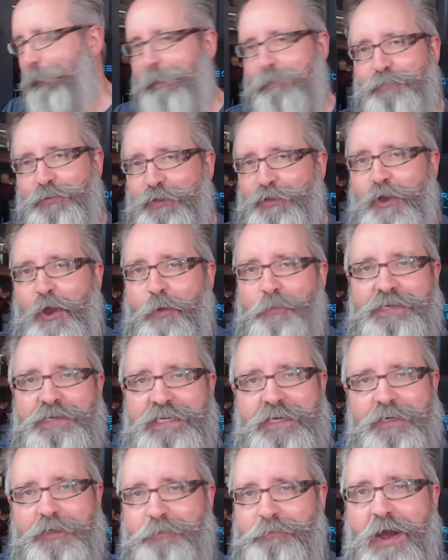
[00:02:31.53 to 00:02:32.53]
But nobody
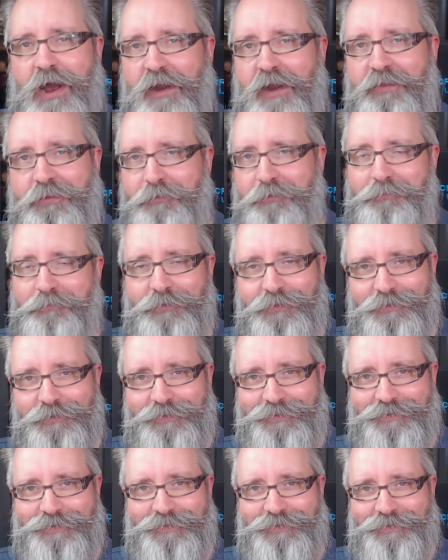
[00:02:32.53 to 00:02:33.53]
could buy them.
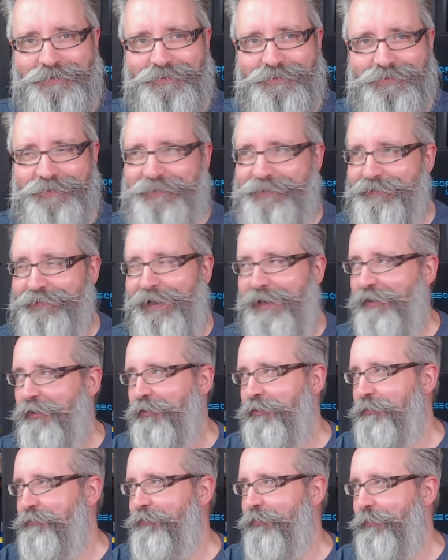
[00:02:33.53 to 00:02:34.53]
I
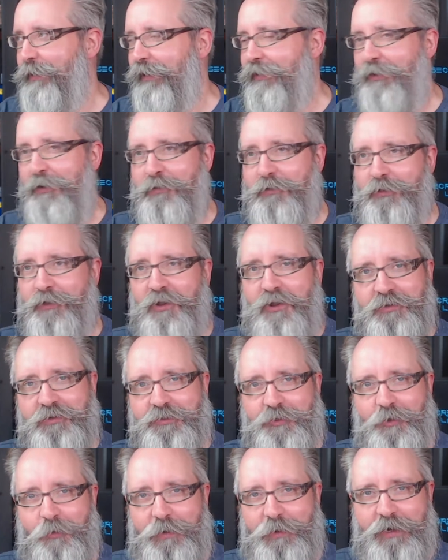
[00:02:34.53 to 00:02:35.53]
got them from my local art
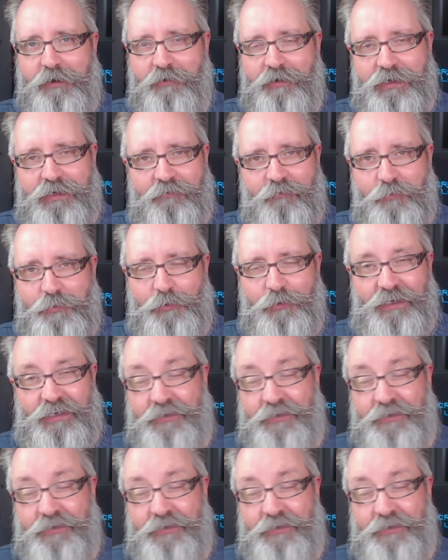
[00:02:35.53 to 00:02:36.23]
shop here in Liverpool,